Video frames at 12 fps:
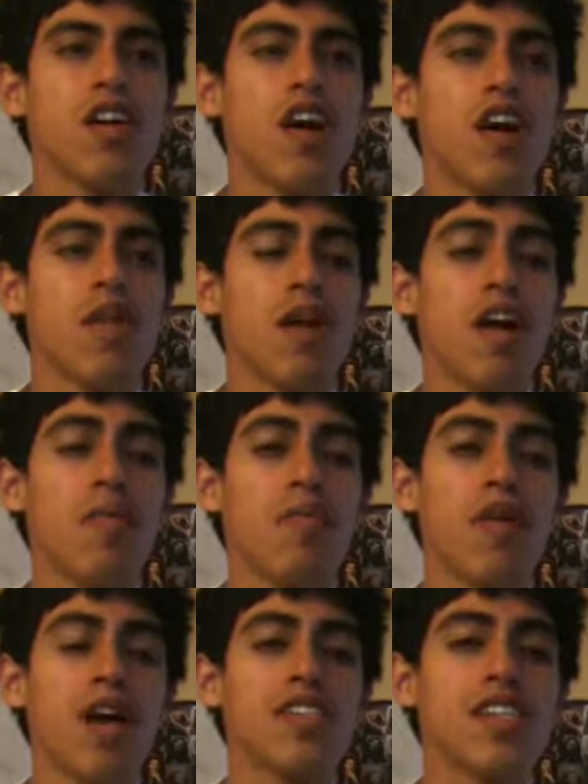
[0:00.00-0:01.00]
Our
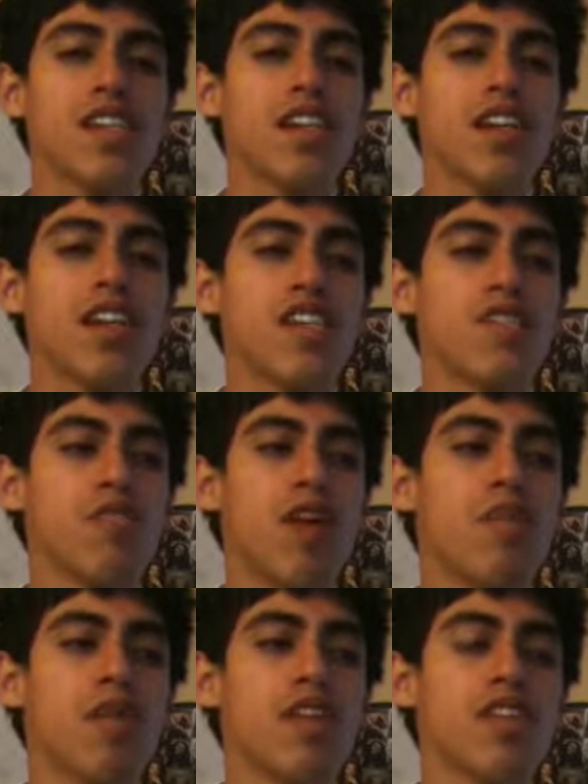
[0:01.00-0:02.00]
president is
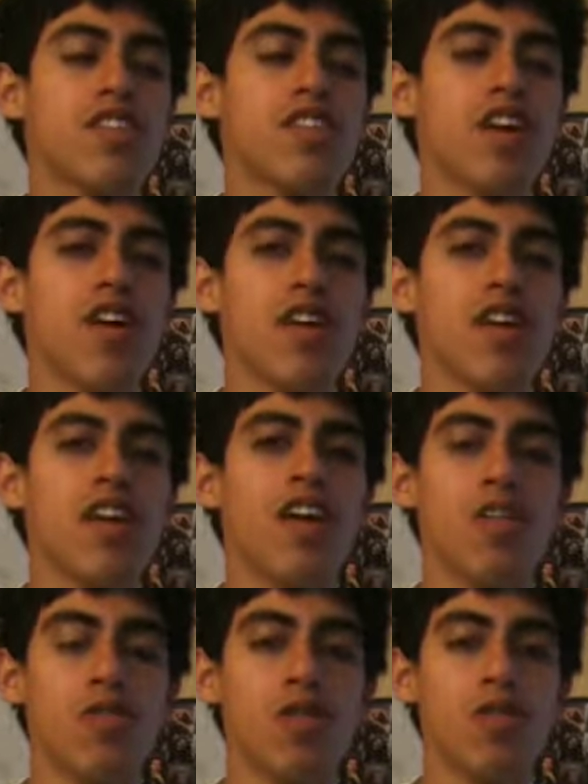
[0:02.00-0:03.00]
rubbing salt in
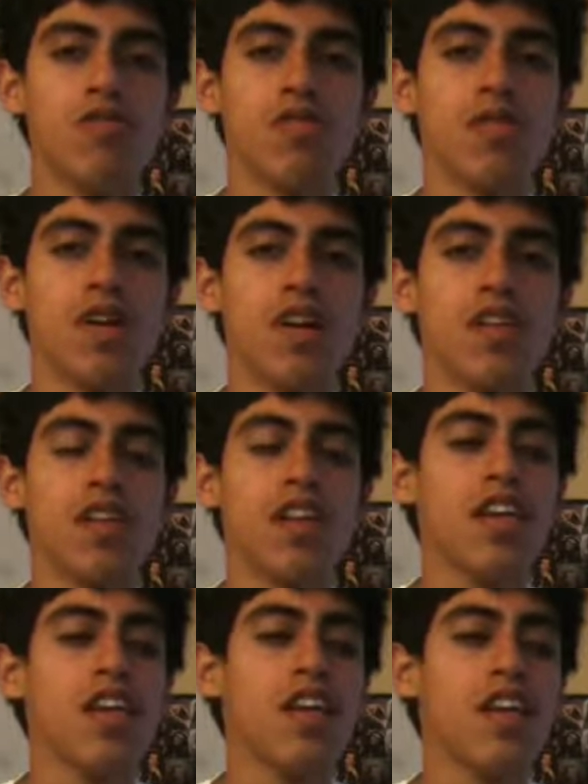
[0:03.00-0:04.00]
our wounds, man.
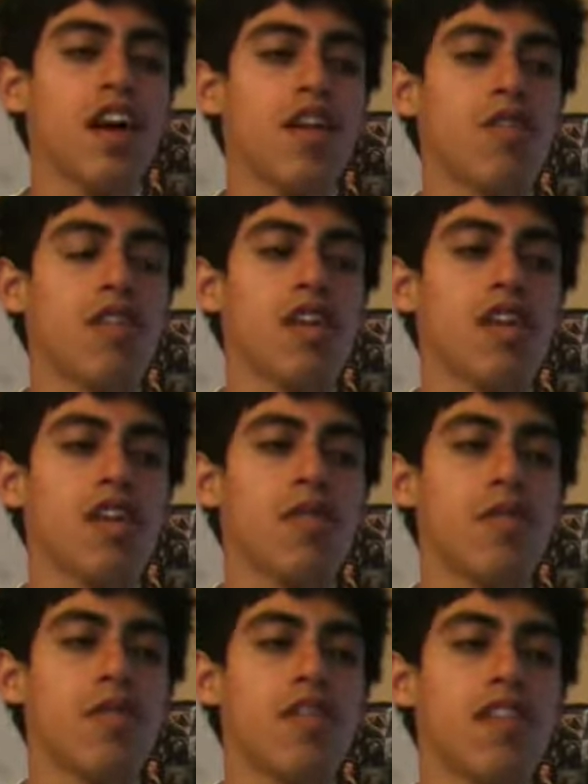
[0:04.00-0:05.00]
He not only
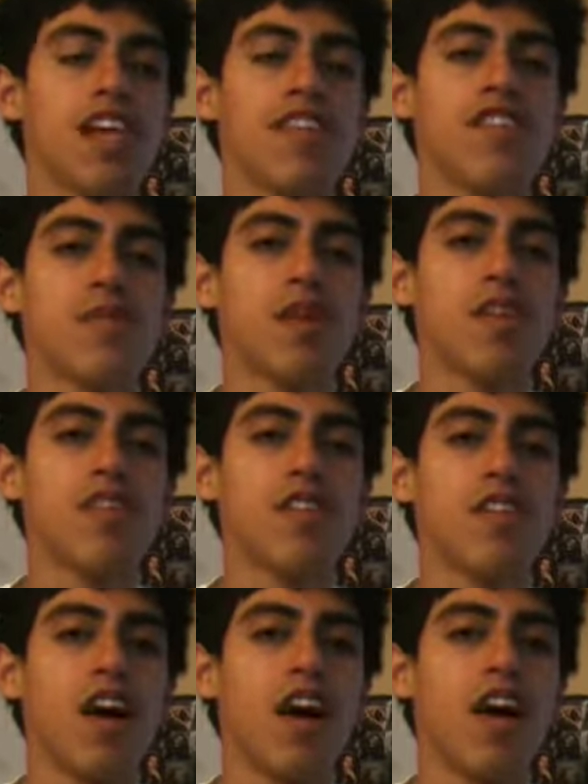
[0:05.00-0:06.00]
lives above
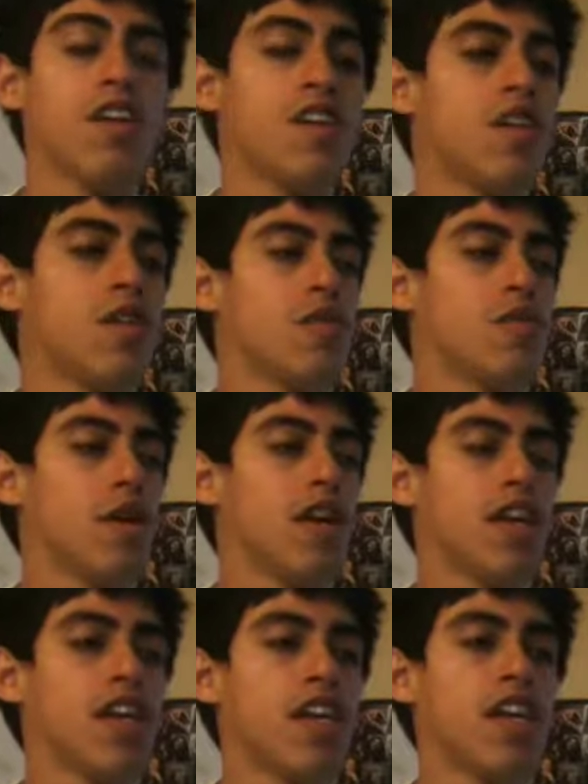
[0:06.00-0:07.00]
the law,
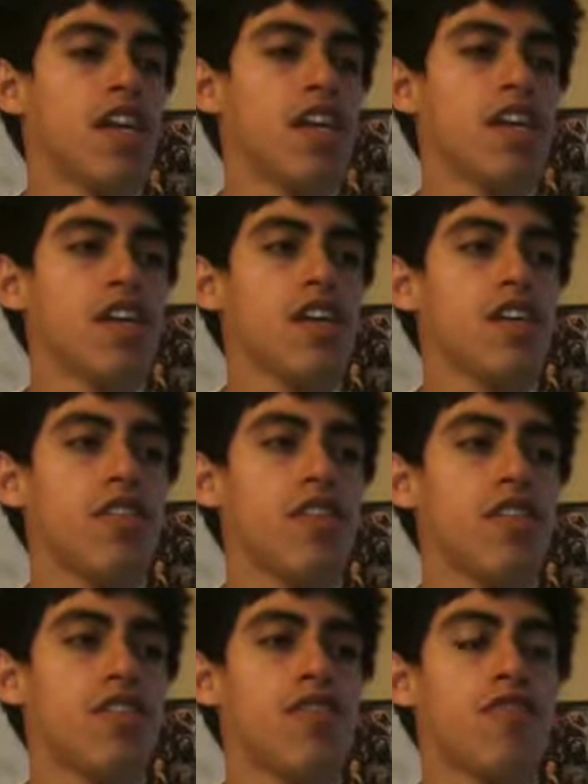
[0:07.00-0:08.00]
but he
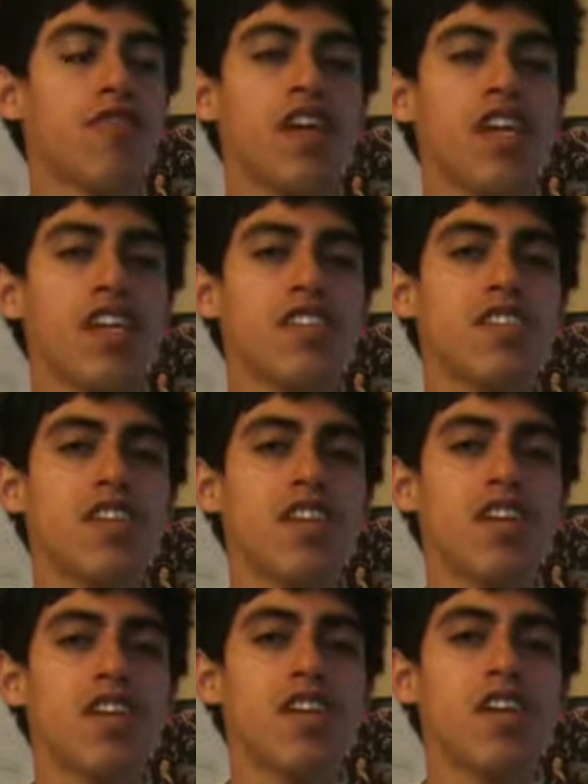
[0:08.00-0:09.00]
frees
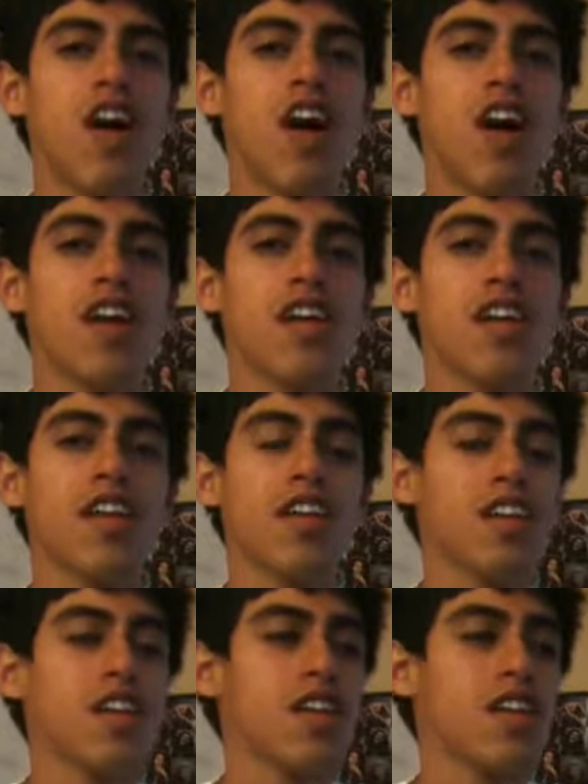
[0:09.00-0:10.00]
hardened
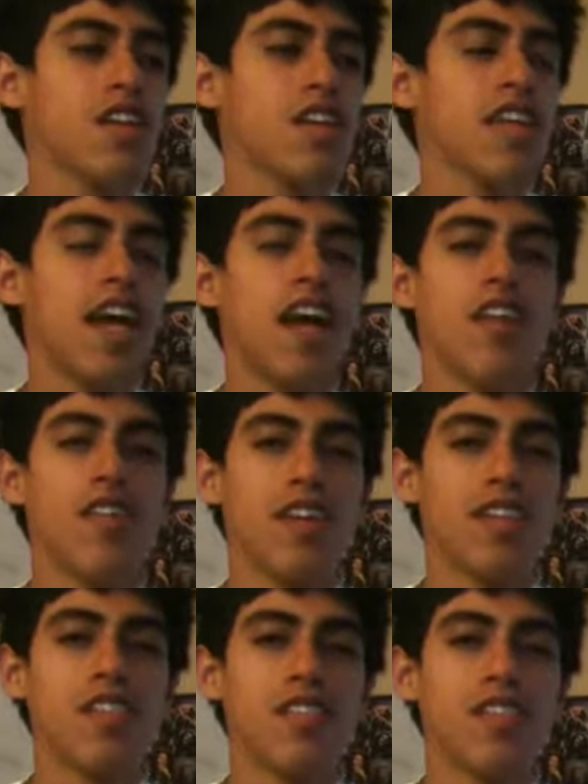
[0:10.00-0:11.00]

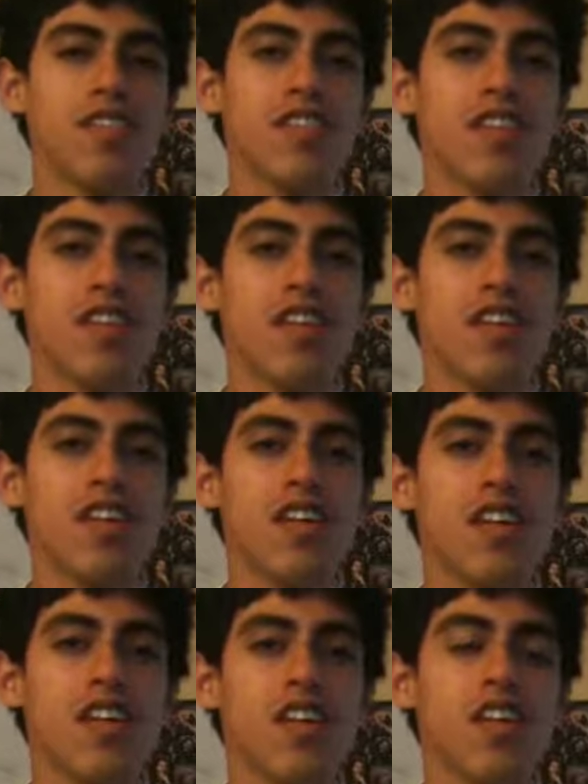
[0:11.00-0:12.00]
terrorists,
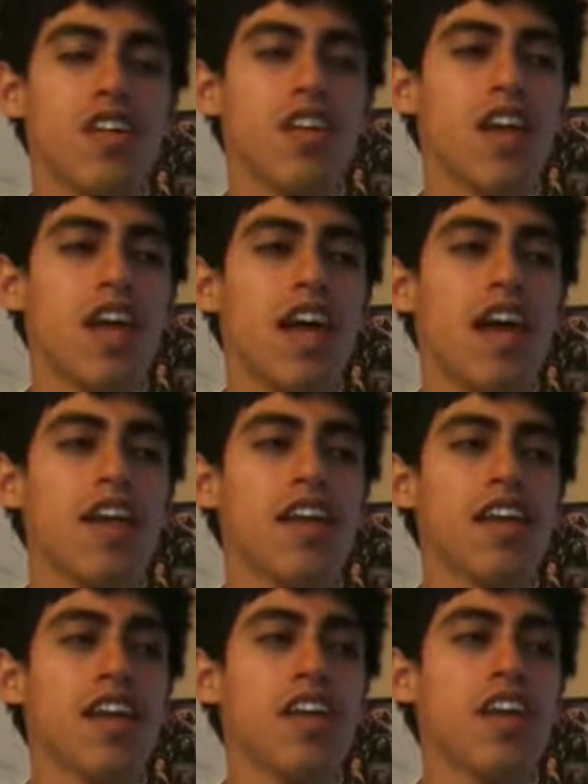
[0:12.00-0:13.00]

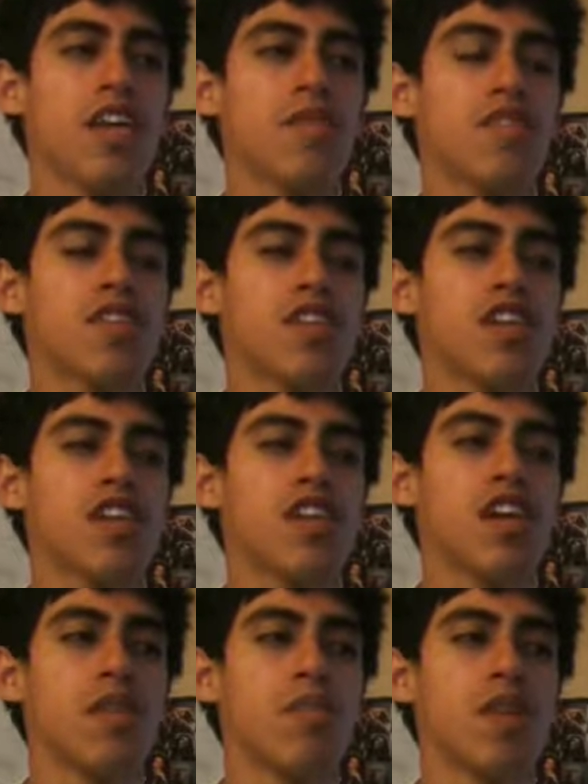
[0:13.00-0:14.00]
and he keeps the
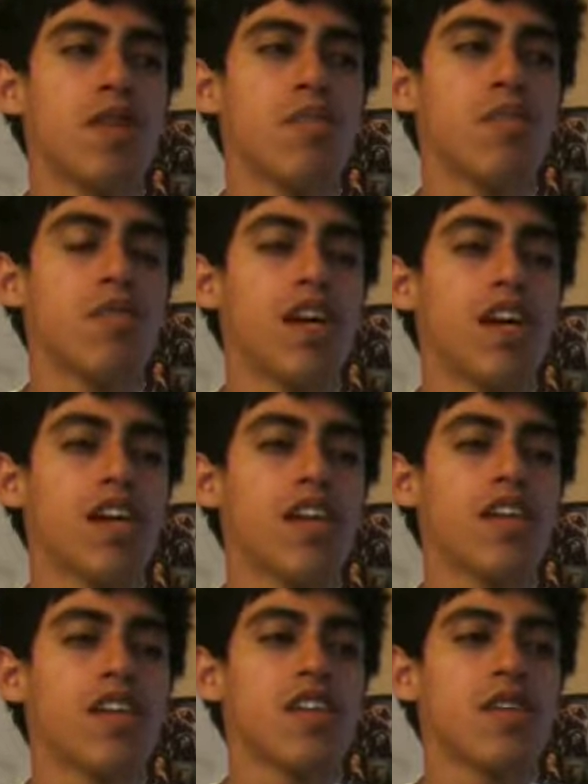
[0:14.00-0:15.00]
good people like
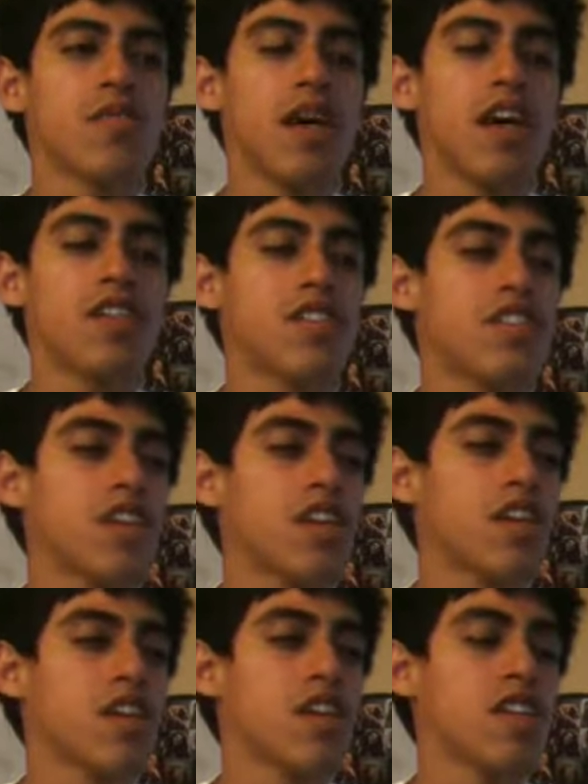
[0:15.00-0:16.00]

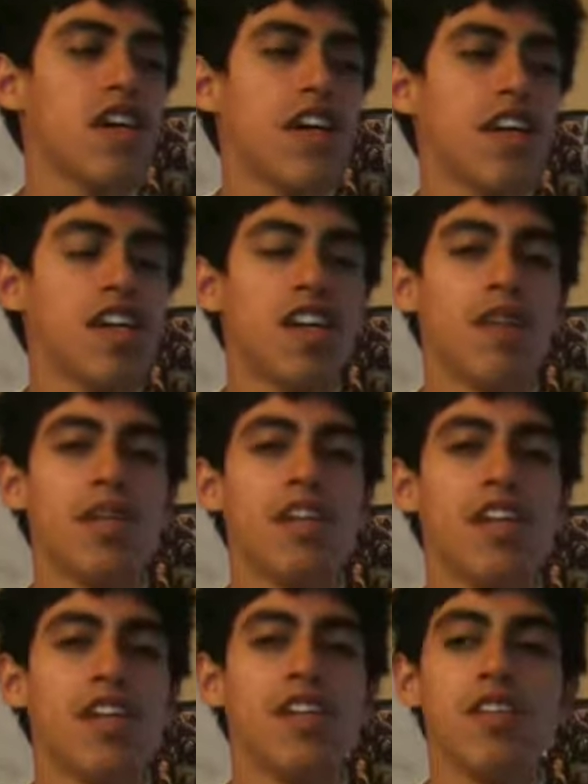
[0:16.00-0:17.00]
Pastor Saeed
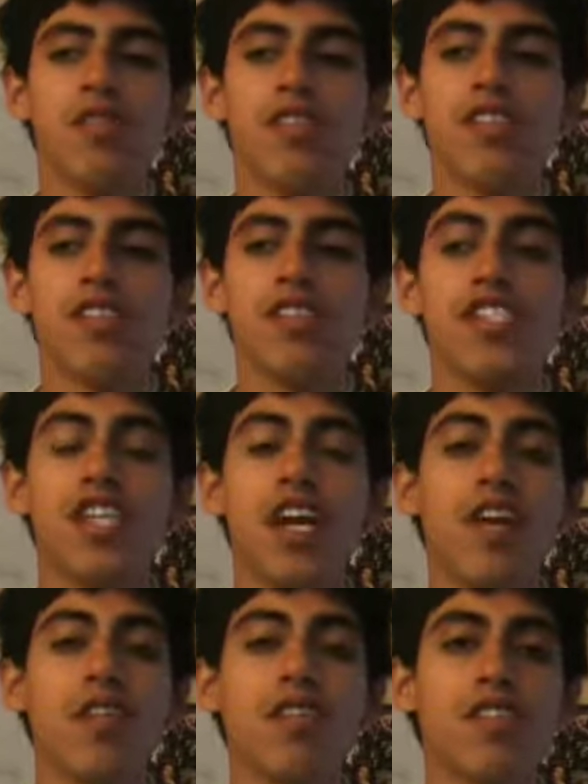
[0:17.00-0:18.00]
Abedini, who is in
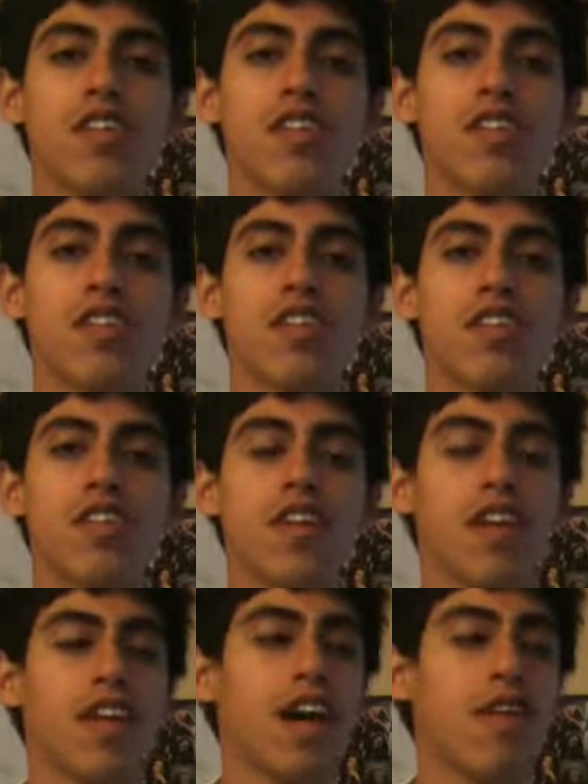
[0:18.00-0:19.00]
jail still
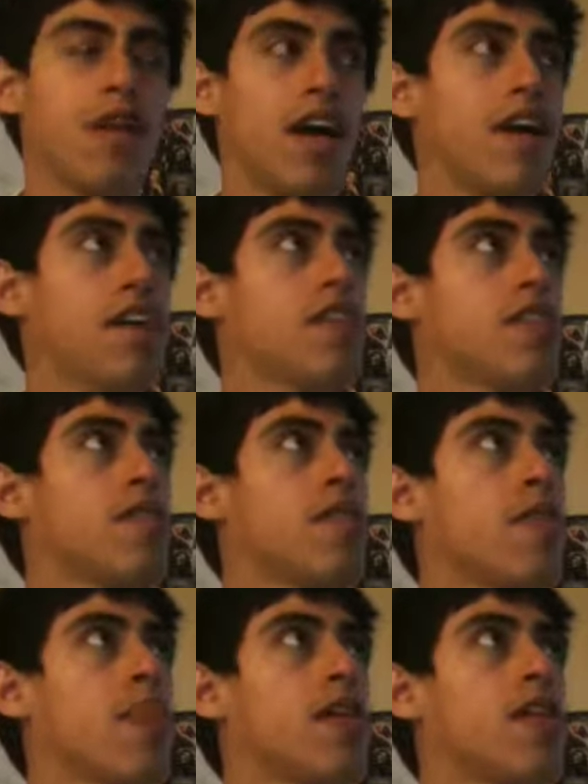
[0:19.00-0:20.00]
in Iran.
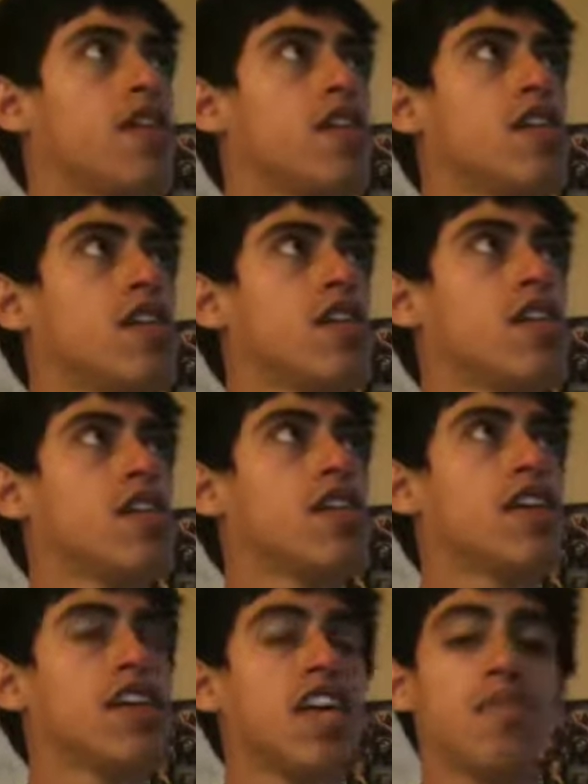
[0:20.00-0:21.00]

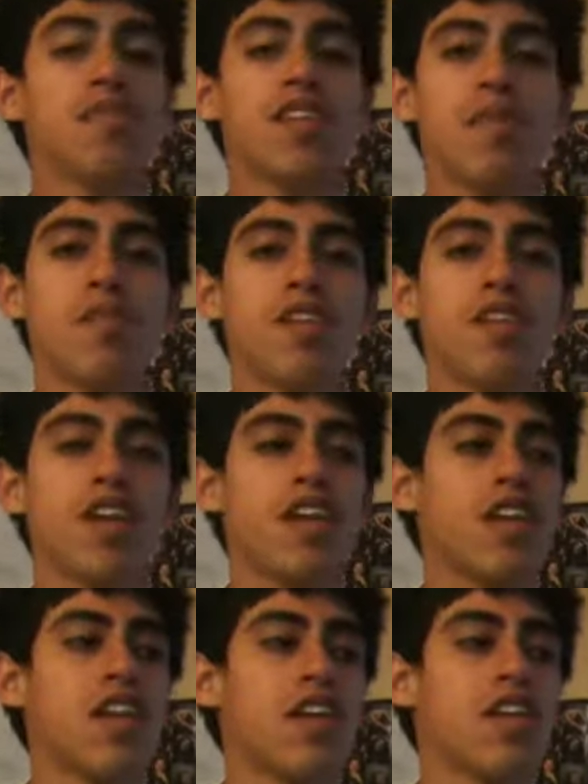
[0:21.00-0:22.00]
He keeps him
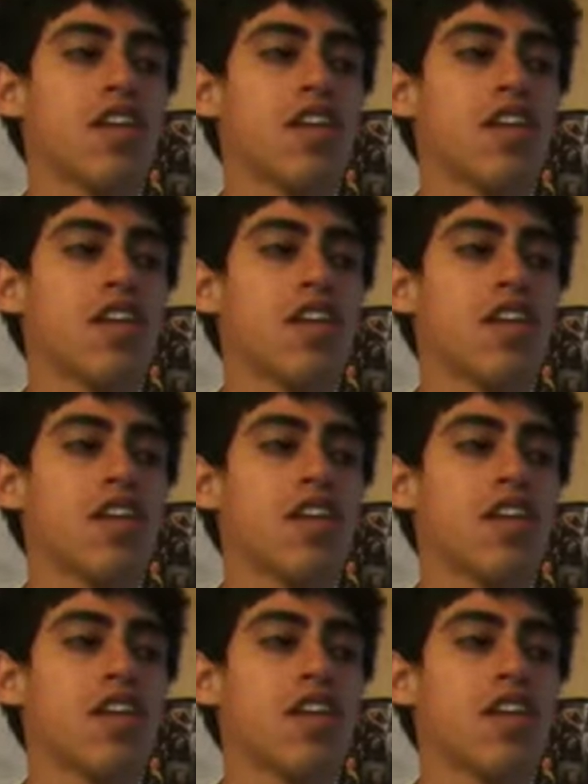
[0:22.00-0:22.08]
in.